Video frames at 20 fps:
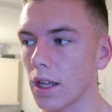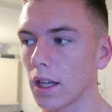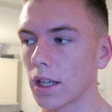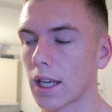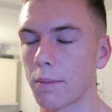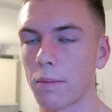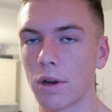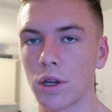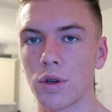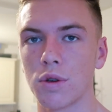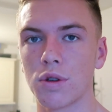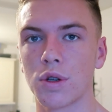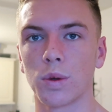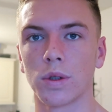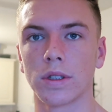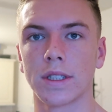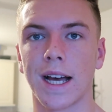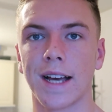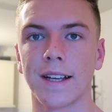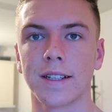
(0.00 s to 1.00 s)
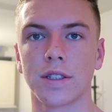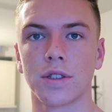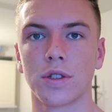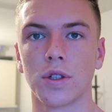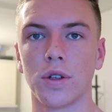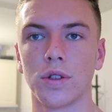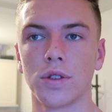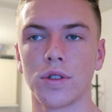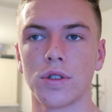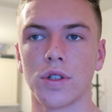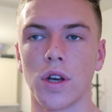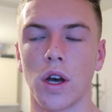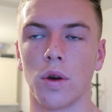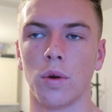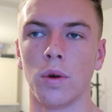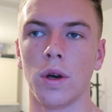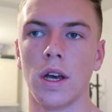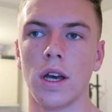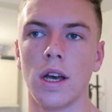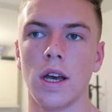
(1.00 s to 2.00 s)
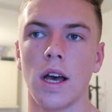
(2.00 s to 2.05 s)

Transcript: Get my usual tasks done, so